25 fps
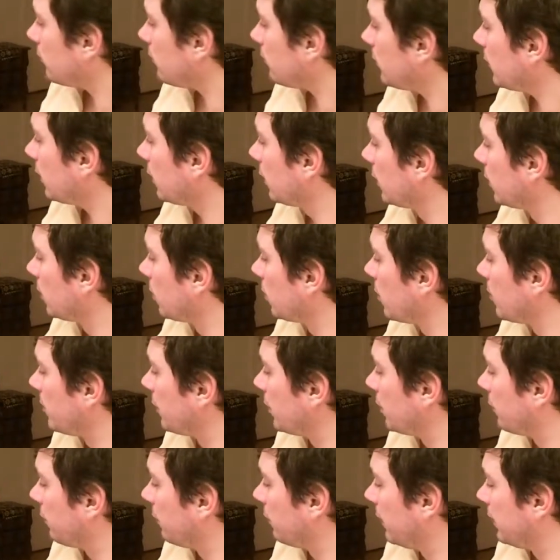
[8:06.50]
He will be
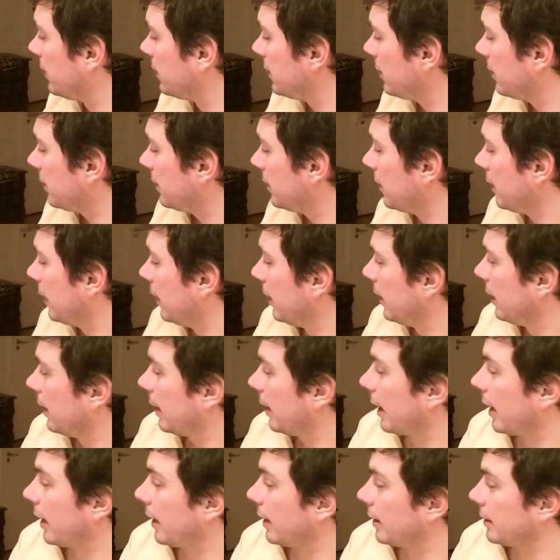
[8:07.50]
defeated,
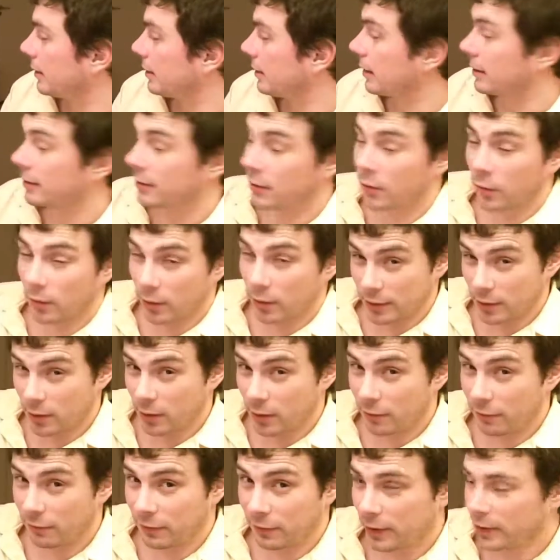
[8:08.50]
and let's cross
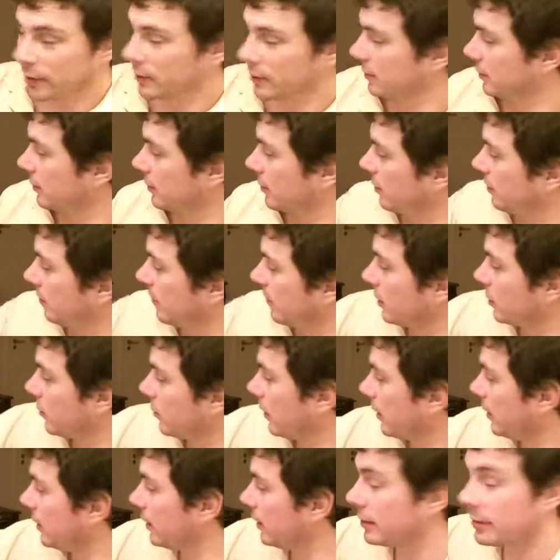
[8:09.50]
our fingers. By the
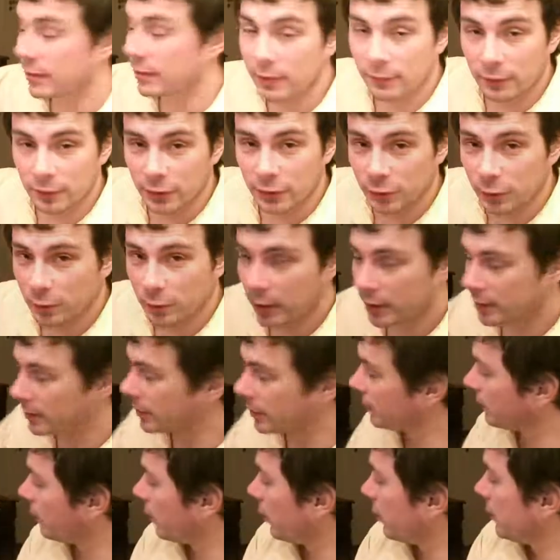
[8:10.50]
way, he is level 2 at
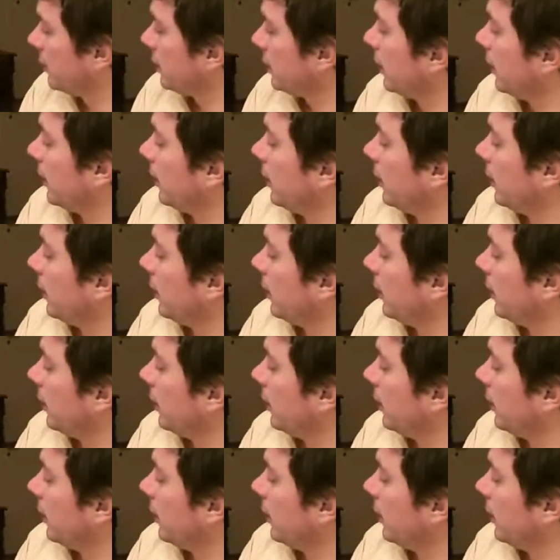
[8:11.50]
this point.